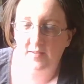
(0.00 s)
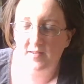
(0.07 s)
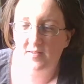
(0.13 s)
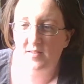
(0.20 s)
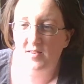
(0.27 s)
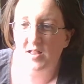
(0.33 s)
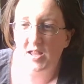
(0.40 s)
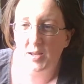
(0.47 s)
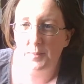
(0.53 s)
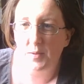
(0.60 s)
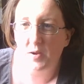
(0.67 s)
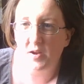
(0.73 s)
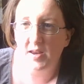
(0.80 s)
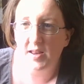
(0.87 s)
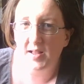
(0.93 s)
because he's thinking
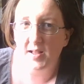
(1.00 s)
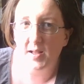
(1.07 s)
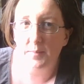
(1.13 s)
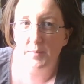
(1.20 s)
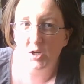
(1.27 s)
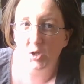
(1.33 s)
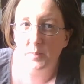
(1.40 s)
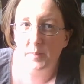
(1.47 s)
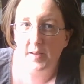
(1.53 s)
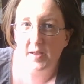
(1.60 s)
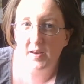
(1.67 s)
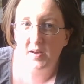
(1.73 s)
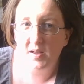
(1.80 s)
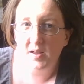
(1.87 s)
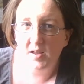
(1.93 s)
about getting a bigger
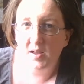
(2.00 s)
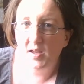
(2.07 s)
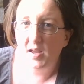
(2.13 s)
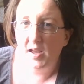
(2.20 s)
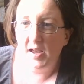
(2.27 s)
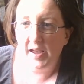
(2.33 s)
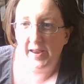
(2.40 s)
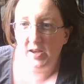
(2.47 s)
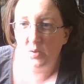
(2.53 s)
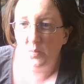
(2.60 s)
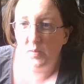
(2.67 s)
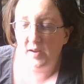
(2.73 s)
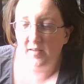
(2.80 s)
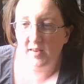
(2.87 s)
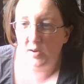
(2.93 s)
bed.
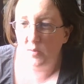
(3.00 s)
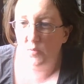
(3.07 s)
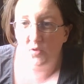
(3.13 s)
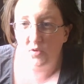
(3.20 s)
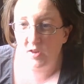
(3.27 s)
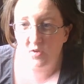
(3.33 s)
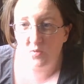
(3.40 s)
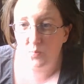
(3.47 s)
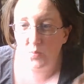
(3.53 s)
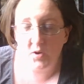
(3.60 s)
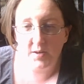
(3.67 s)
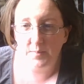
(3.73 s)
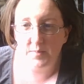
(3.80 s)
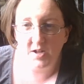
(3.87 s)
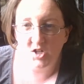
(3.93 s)
Anyways, and it's
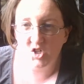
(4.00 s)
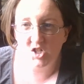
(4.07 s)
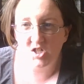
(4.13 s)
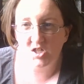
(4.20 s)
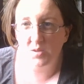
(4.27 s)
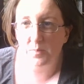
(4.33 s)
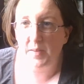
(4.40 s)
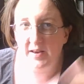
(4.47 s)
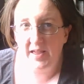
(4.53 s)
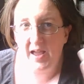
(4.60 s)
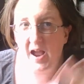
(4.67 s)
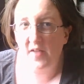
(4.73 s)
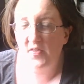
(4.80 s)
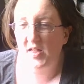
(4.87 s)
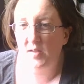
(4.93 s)
pretty much, it's the bed
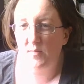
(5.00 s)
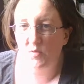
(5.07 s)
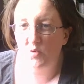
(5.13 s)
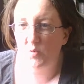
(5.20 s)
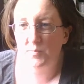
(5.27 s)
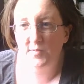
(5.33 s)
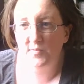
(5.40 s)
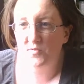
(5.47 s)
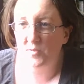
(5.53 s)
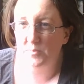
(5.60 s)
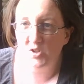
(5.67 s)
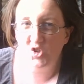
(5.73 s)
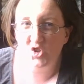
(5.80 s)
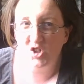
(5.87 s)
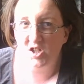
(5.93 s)
Kathy gave us when we moved to
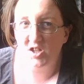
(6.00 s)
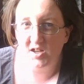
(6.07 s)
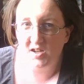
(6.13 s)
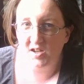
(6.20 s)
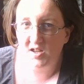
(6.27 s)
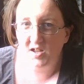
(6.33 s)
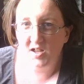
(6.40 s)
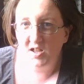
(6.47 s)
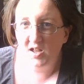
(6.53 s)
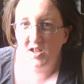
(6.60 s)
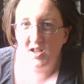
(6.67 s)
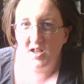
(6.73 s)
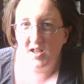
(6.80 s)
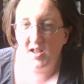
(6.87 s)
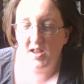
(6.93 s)
Michigan,
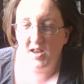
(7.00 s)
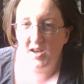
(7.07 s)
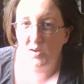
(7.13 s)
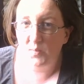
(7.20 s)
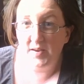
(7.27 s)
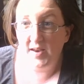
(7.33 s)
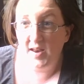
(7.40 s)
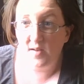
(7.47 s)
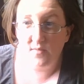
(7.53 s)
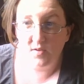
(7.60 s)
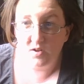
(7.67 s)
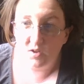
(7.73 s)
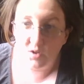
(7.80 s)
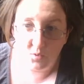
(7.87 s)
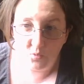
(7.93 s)
and we
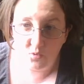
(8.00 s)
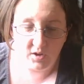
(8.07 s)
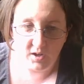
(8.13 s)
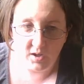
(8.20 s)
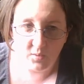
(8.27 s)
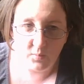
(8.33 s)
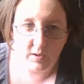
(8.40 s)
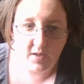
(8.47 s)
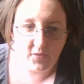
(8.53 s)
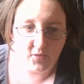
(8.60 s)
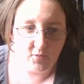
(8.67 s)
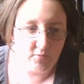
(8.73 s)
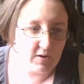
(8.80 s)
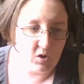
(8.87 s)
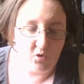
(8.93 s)
never used it. We got
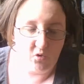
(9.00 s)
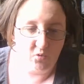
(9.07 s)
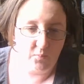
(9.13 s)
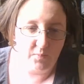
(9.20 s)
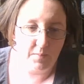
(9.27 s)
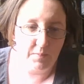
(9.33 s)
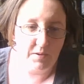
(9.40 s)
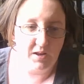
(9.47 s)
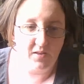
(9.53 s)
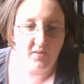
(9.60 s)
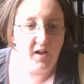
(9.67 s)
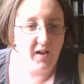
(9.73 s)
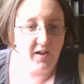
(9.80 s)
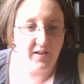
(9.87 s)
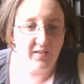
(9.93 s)
the rails from somebody
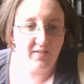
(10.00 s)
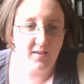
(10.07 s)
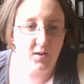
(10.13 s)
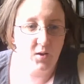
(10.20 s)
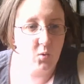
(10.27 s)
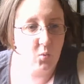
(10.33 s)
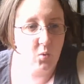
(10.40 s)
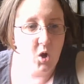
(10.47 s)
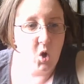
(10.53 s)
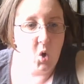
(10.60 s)
online, so